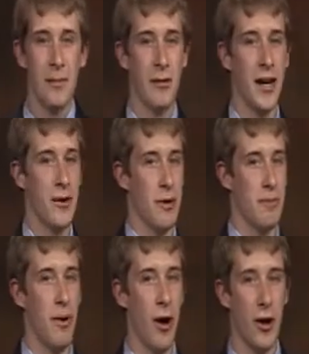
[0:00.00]
playing
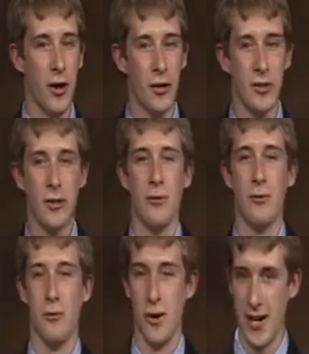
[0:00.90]
with balls,
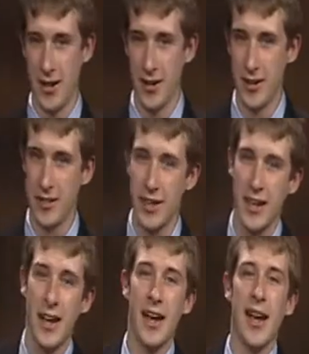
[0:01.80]
wieners,
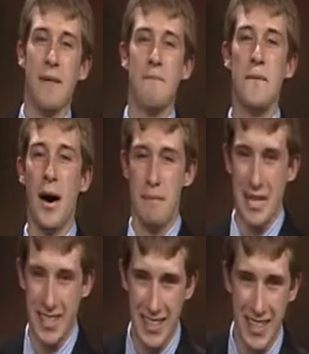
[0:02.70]
and
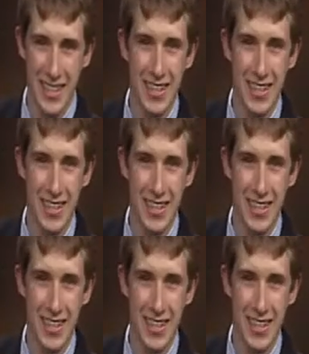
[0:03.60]
puppies.